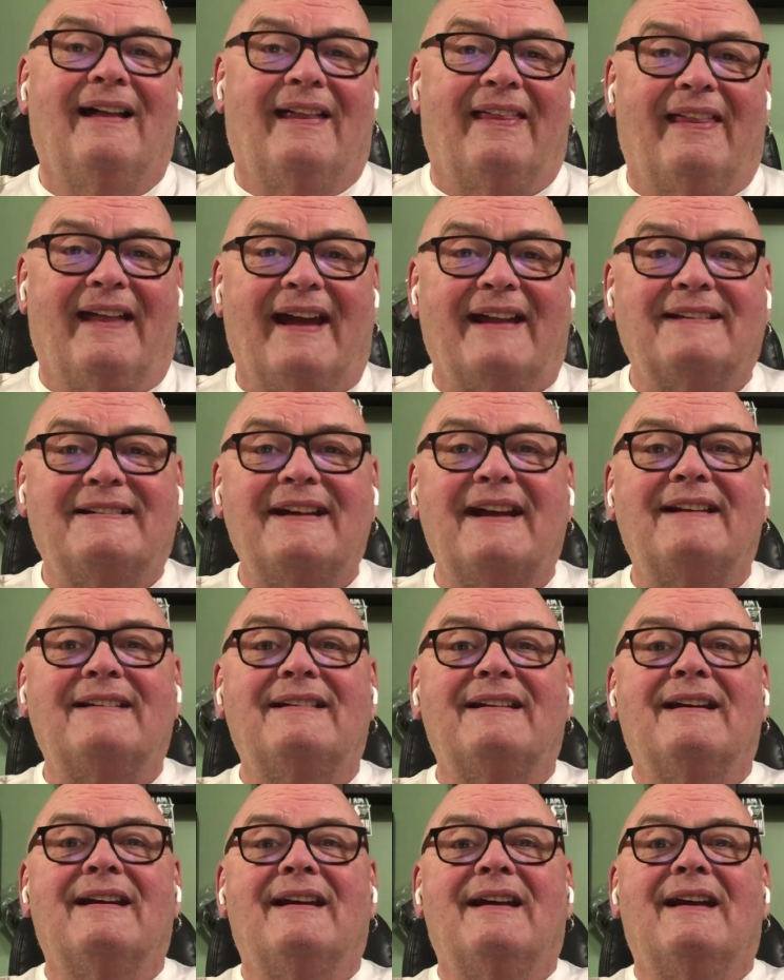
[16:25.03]
That's it.
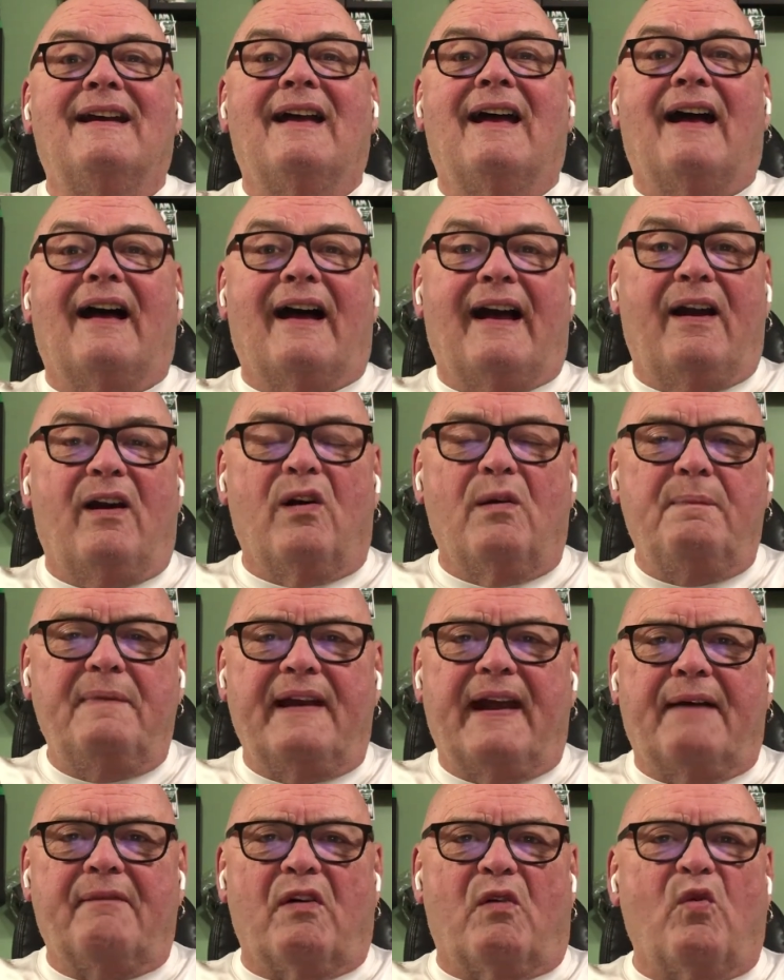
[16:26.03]
I hope
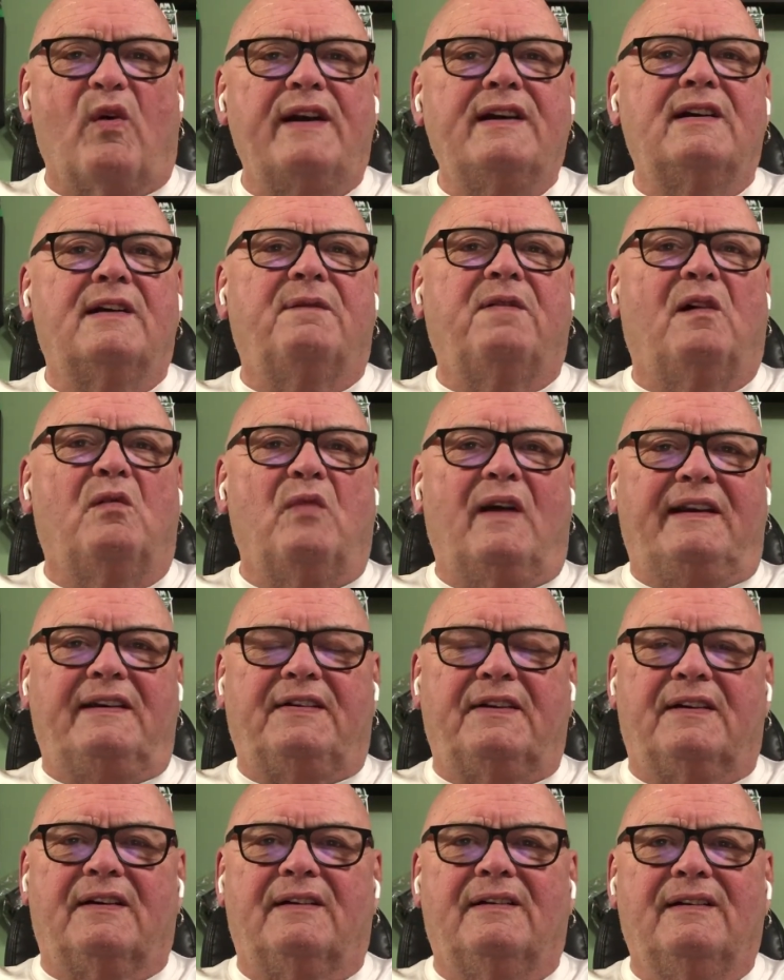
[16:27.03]
you have a wonderful
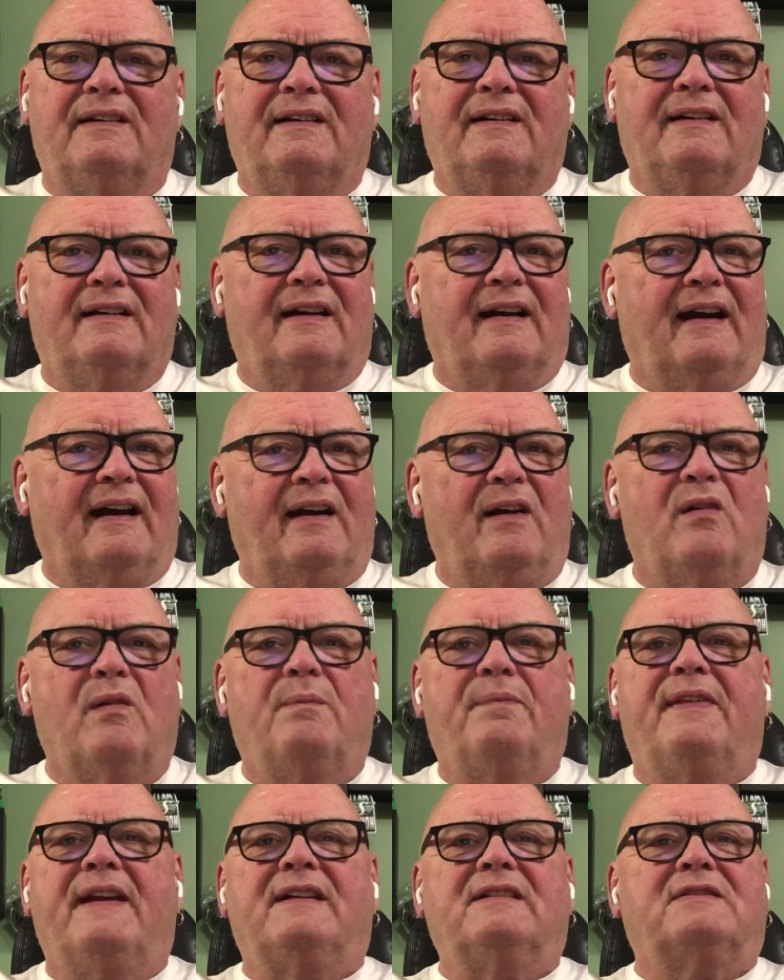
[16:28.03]
winter. I
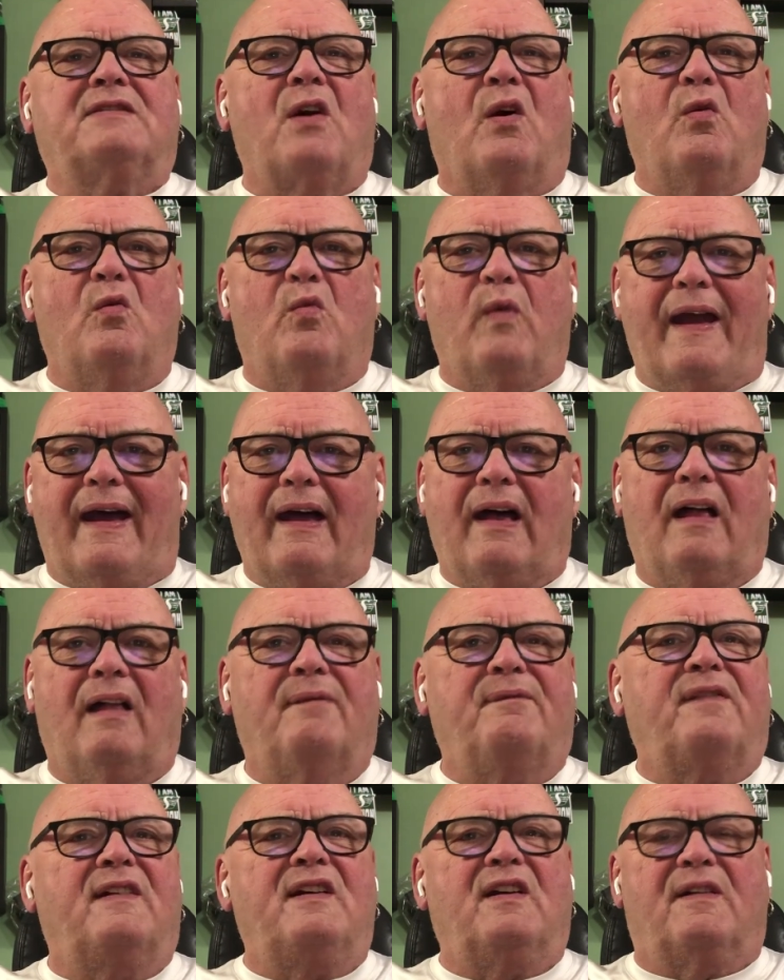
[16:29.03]
hope things go well
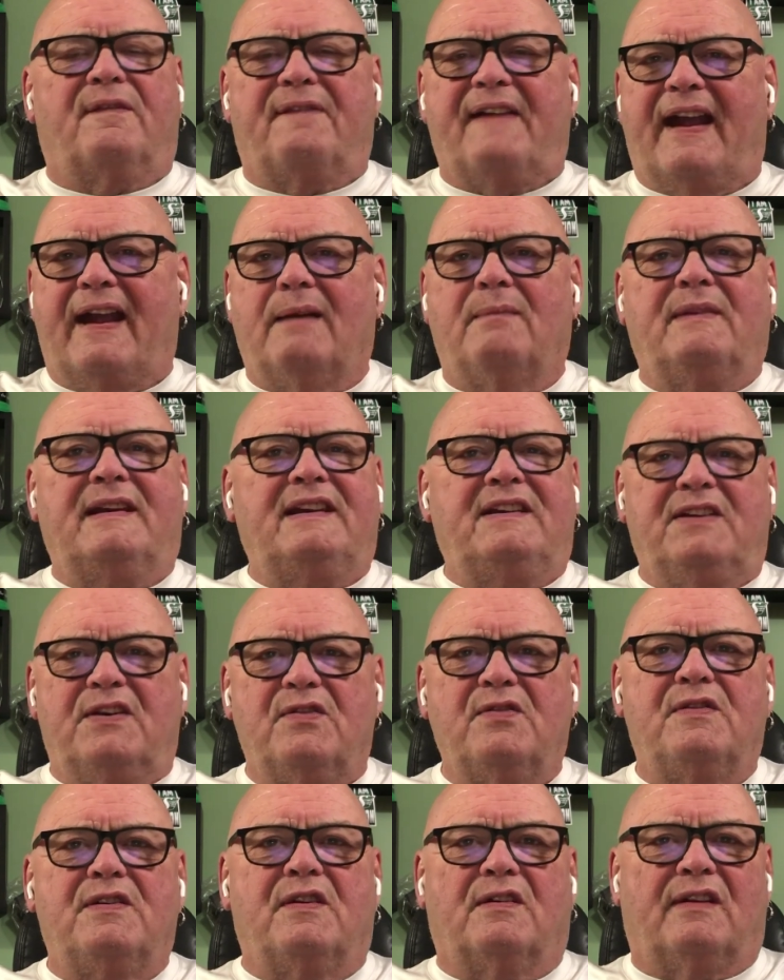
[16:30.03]
for your family,
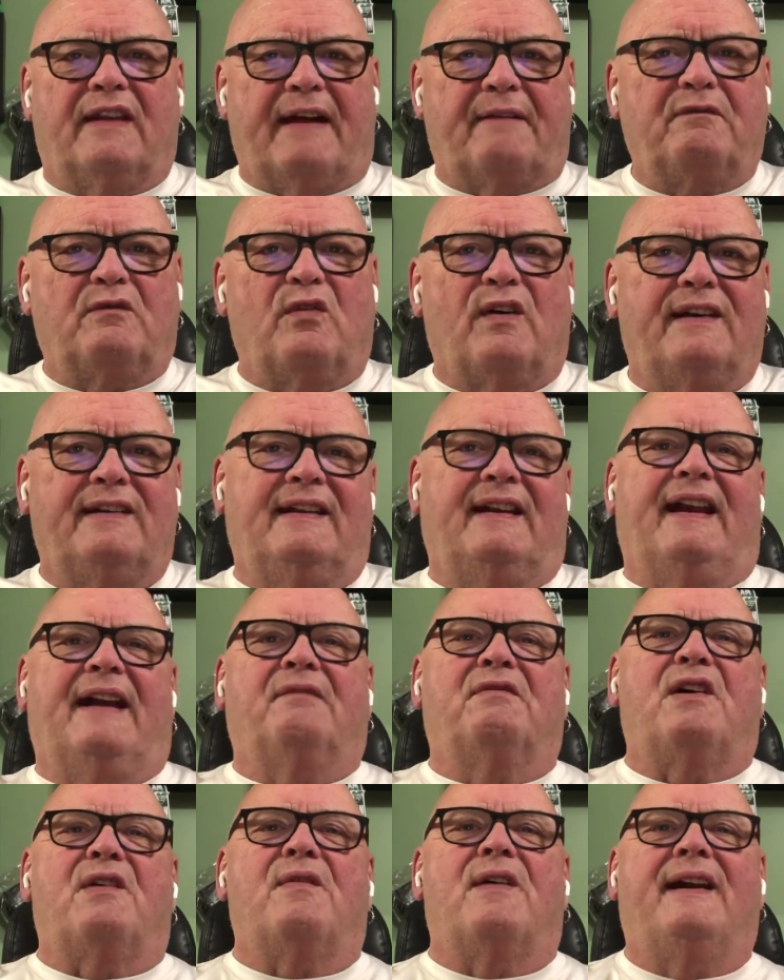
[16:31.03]
you, your loved one,
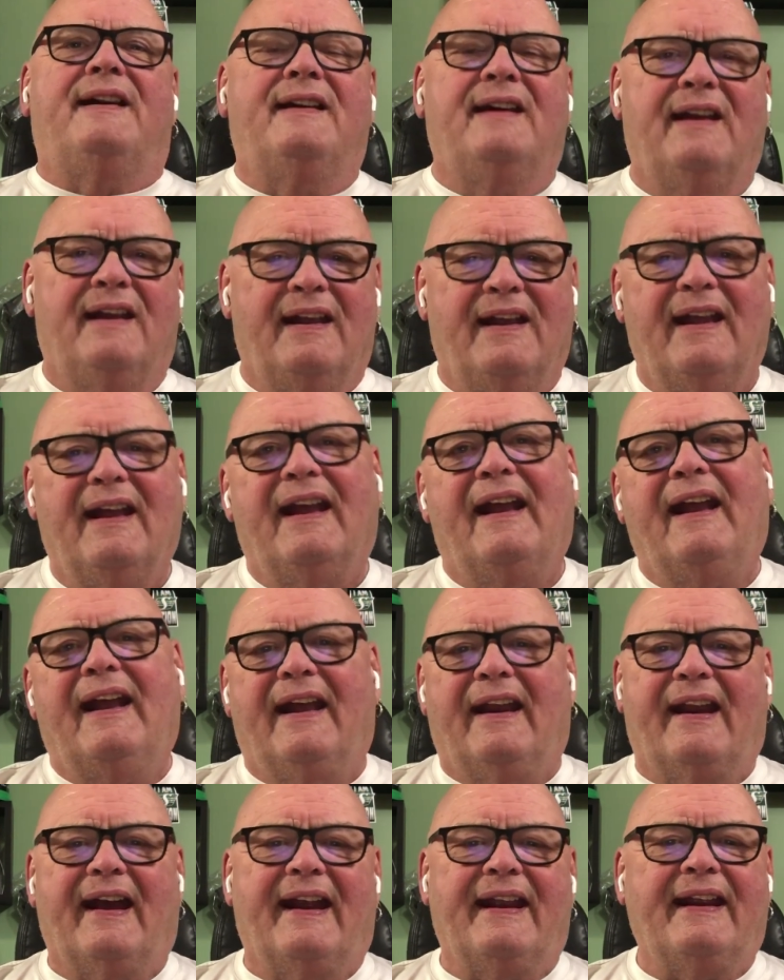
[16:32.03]
everyone.
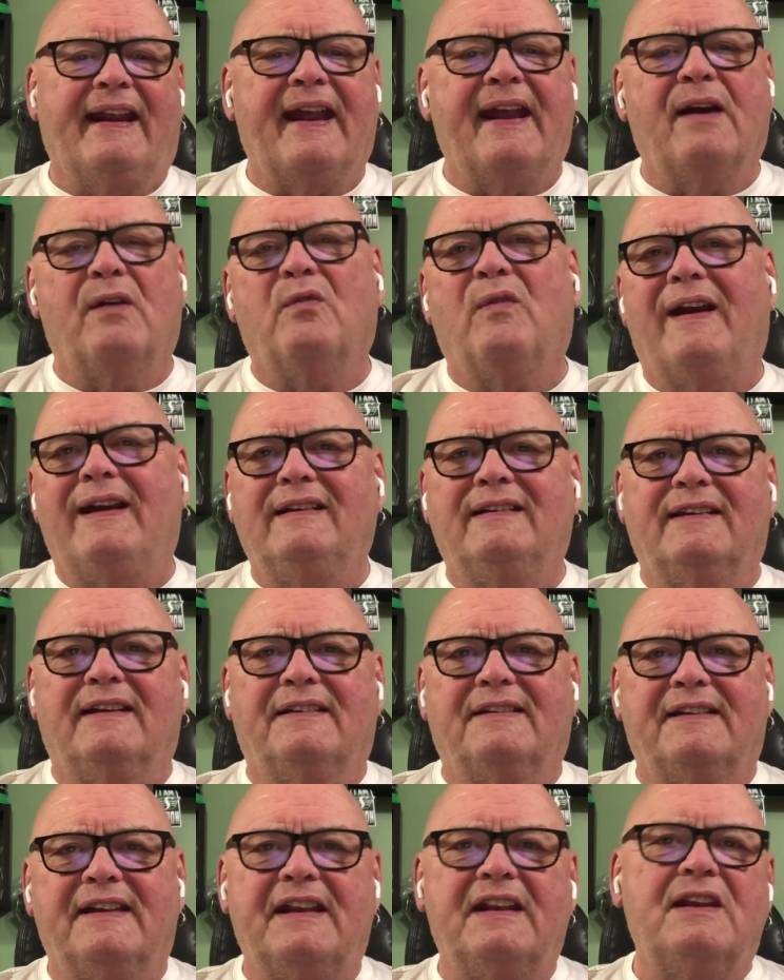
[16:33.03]
And I can't wait to
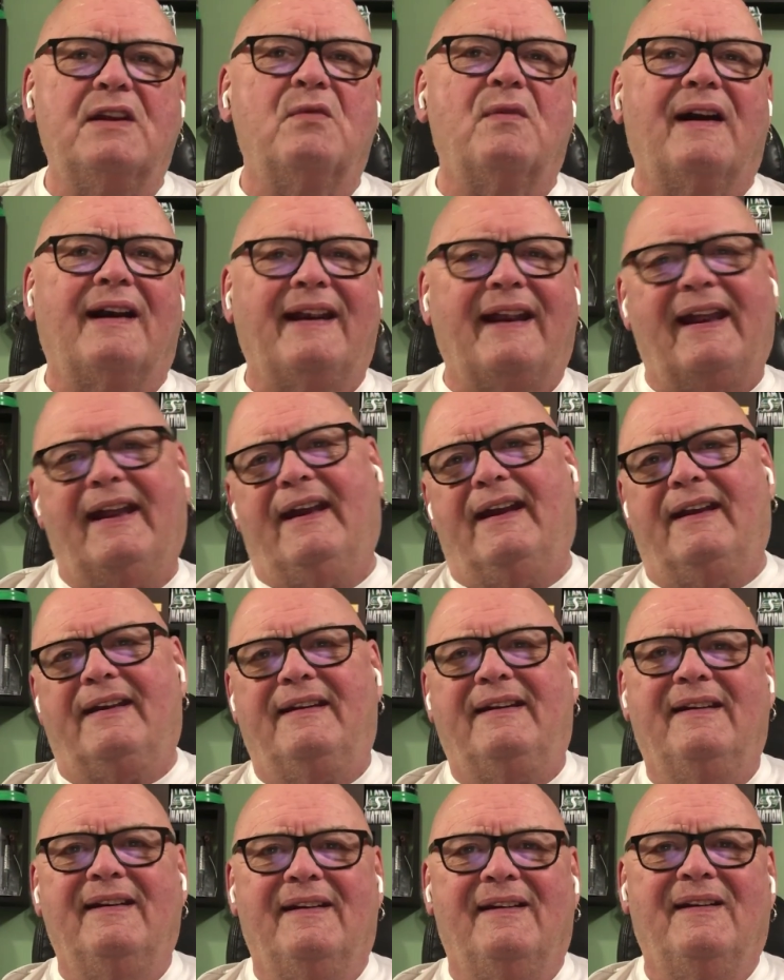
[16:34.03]
see you
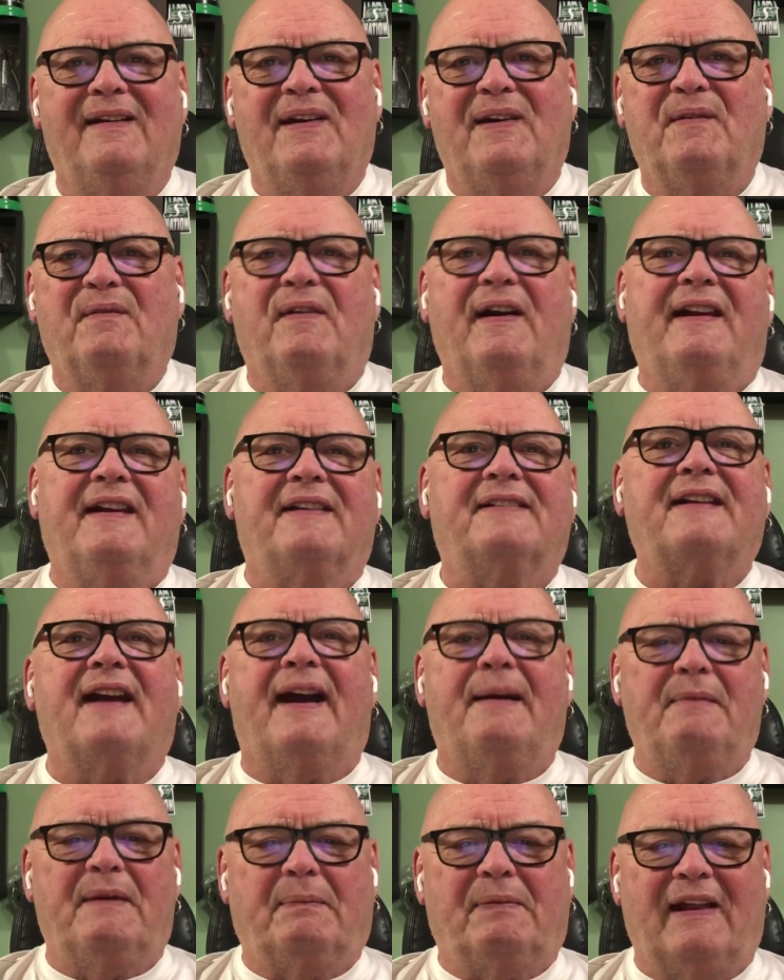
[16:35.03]
again when it's
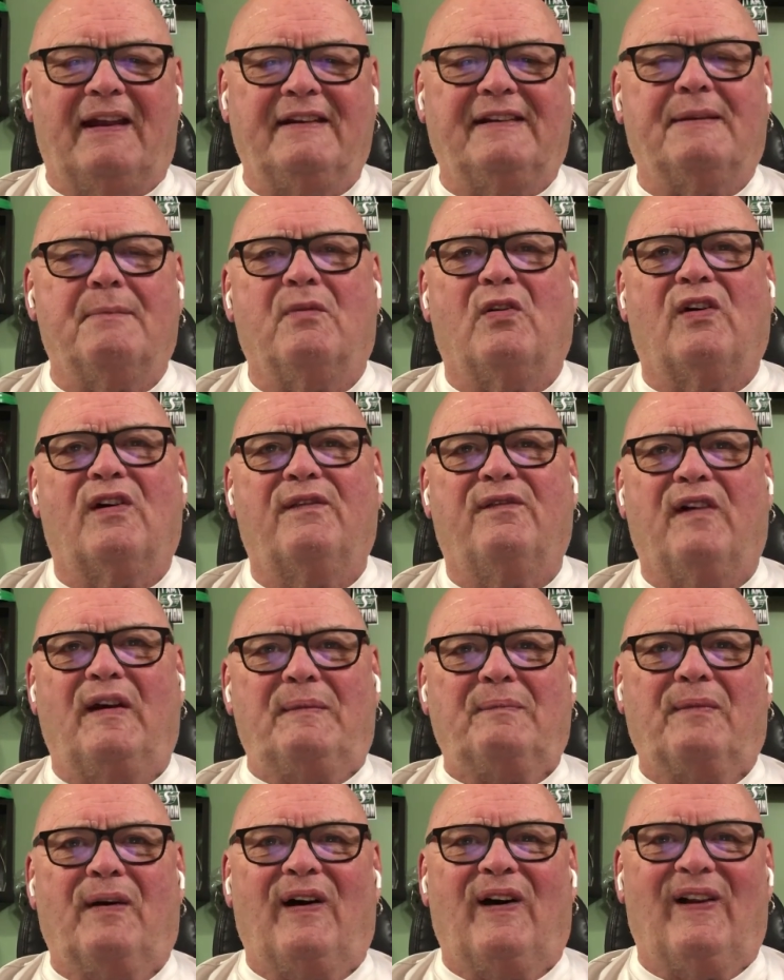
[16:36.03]
time to play some more
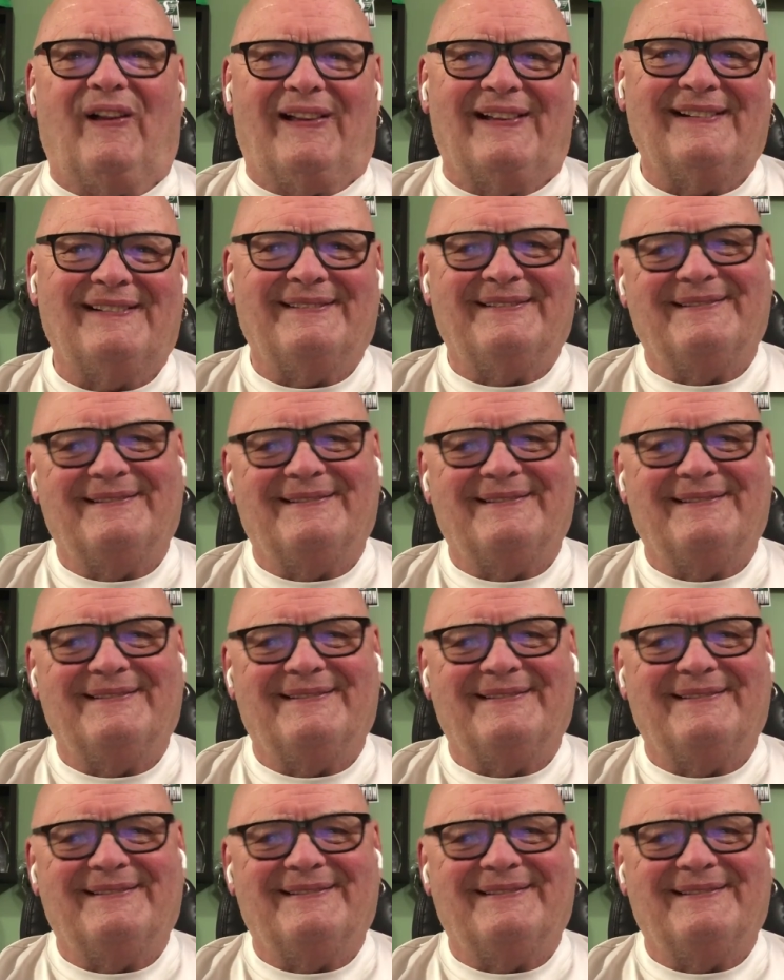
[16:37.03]
football.